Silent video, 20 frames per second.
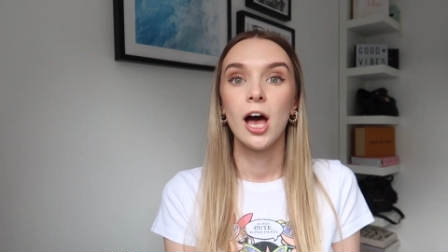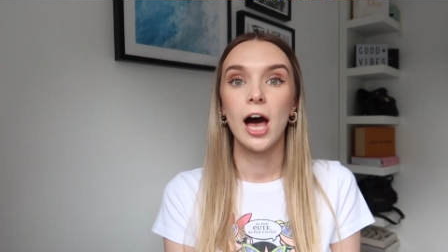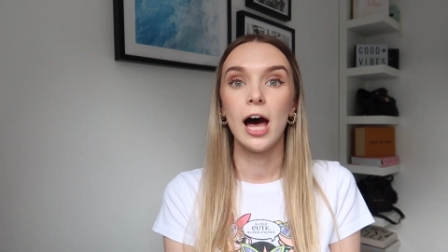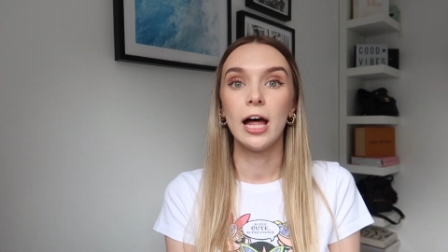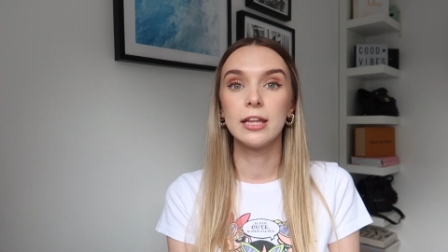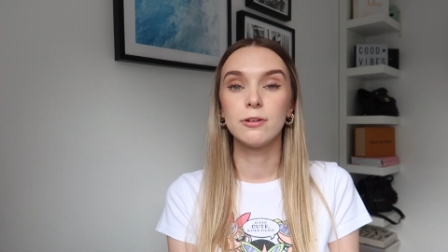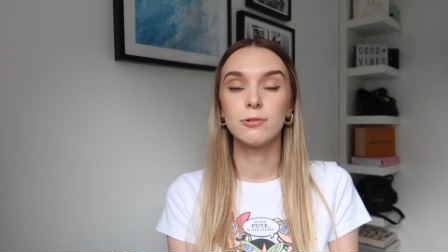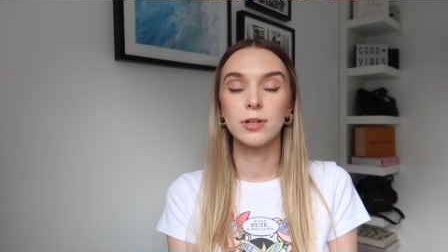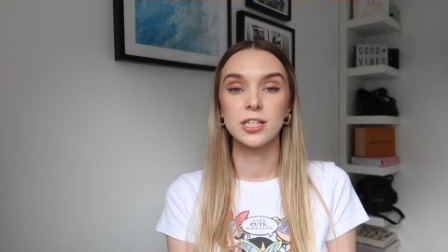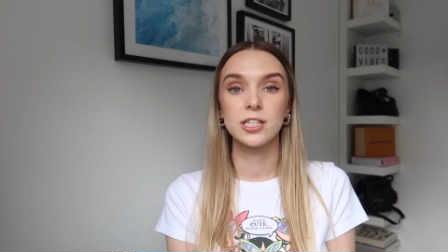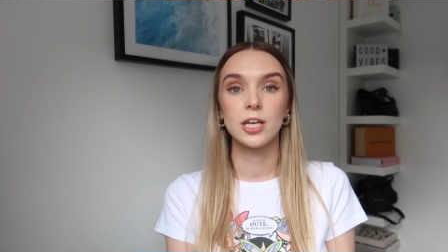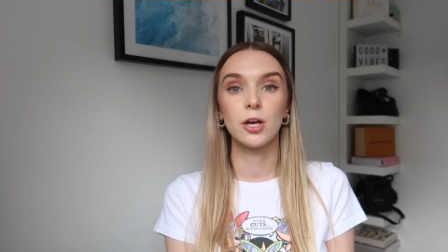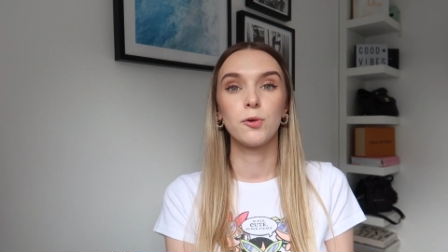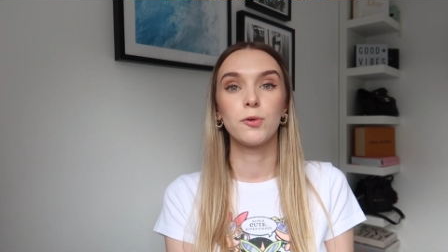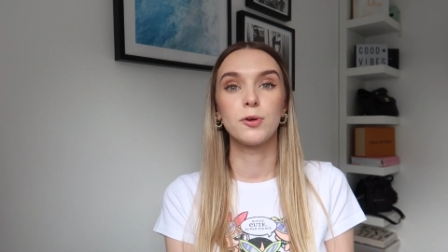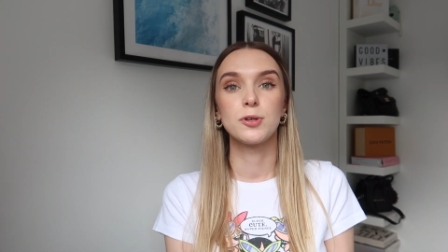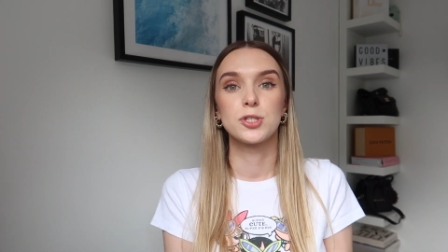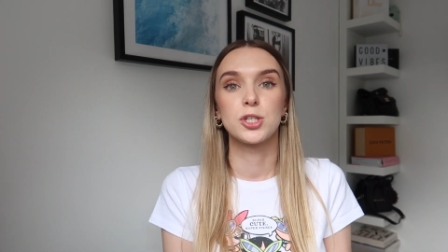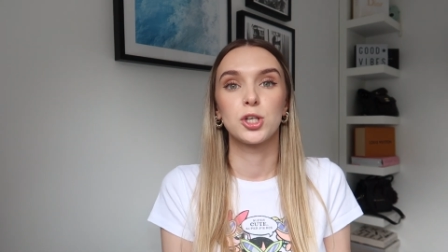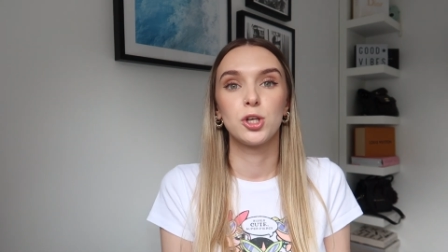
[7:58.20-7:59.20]
And then when I tell
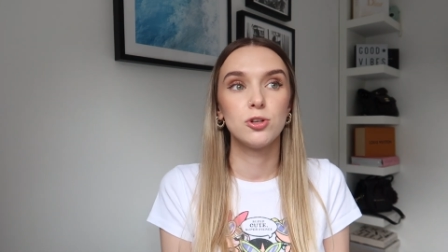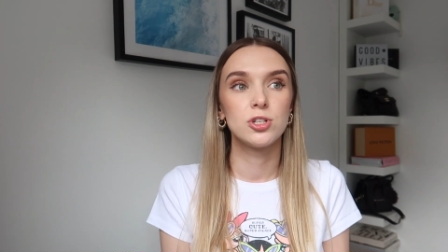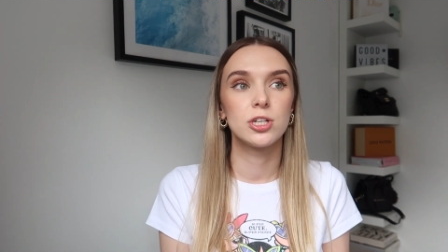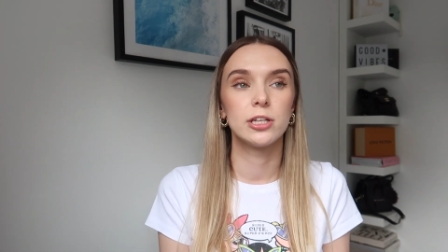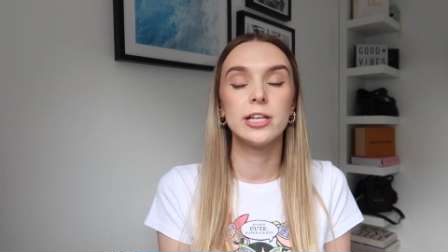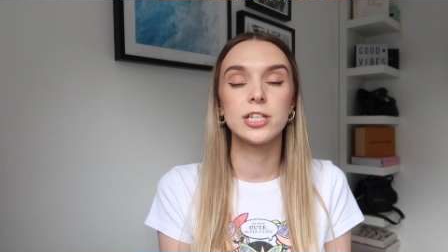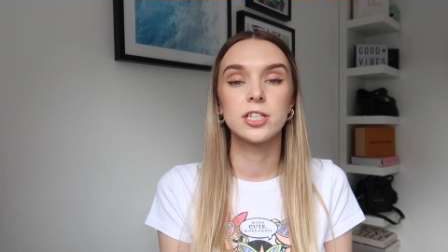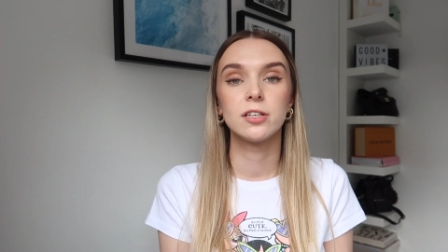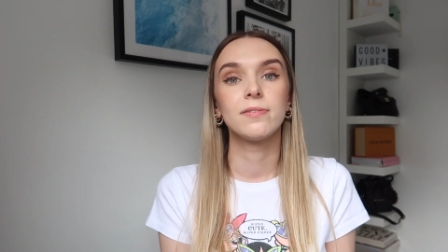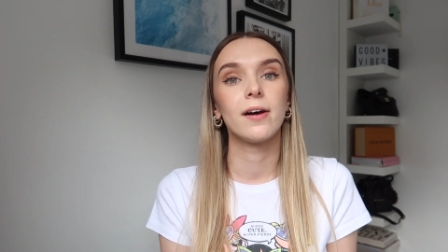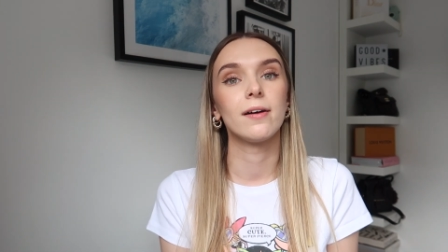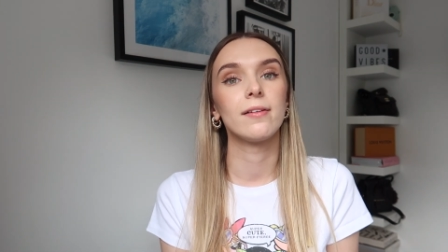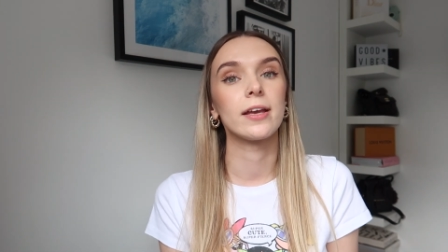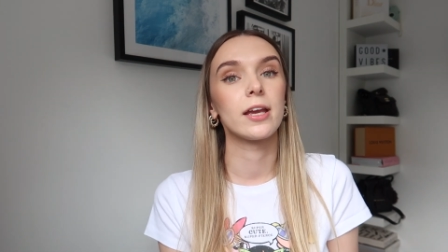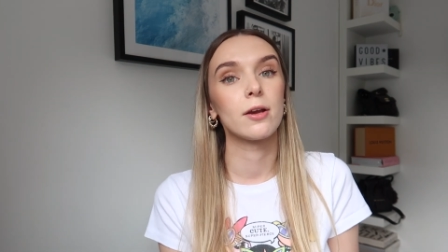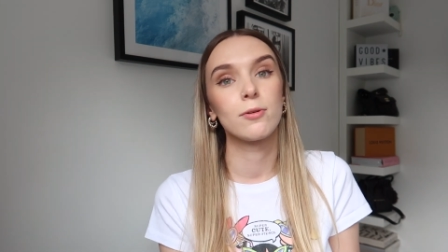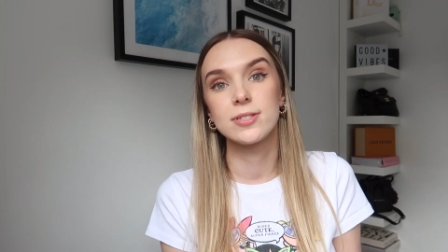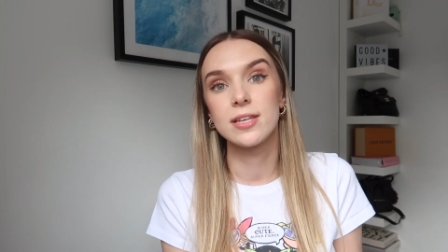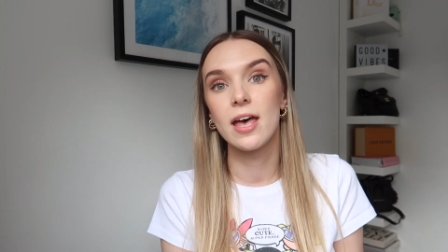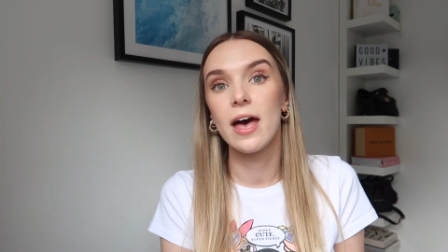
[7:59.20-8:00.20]
you it was huge, it literally felt
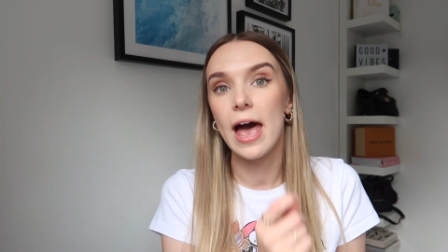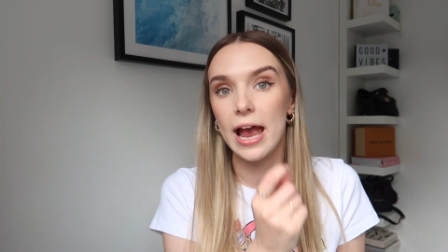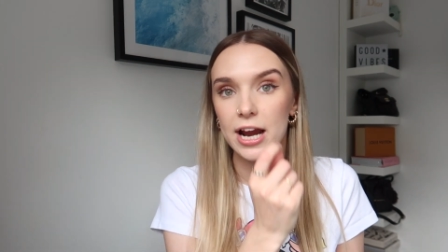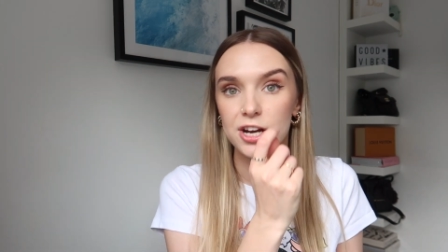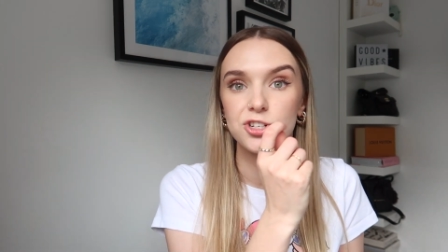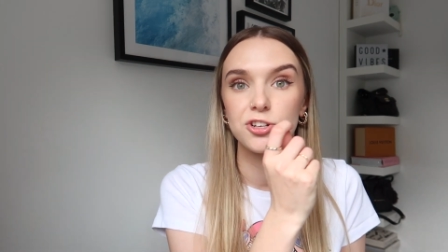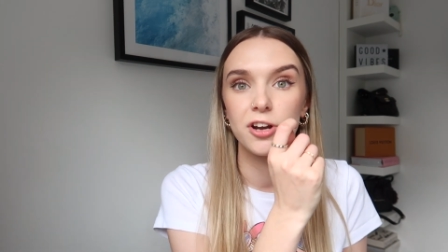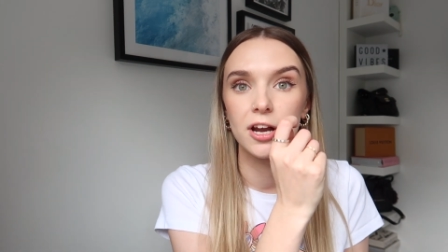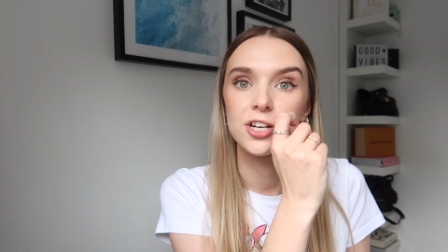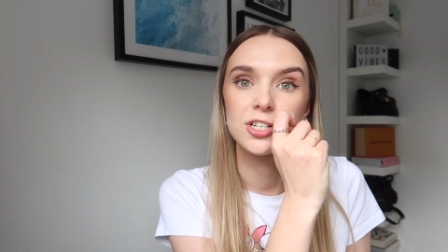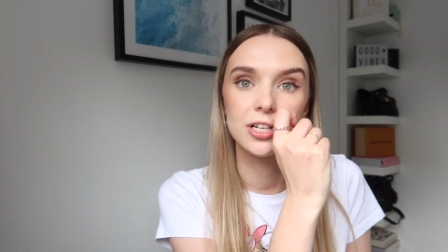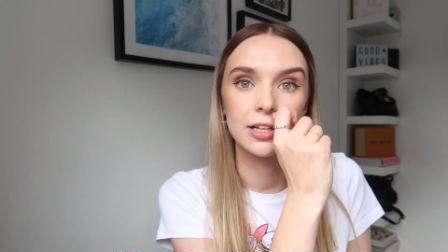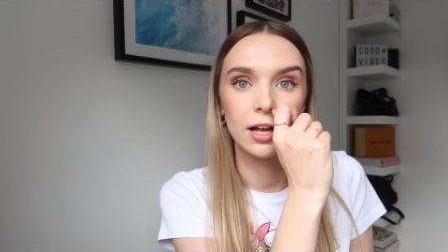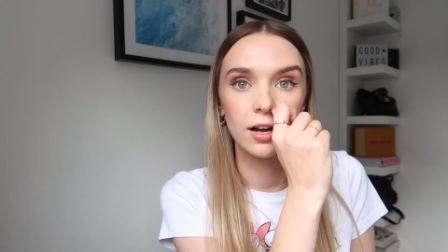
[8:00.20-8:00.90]
like it was an extra, extra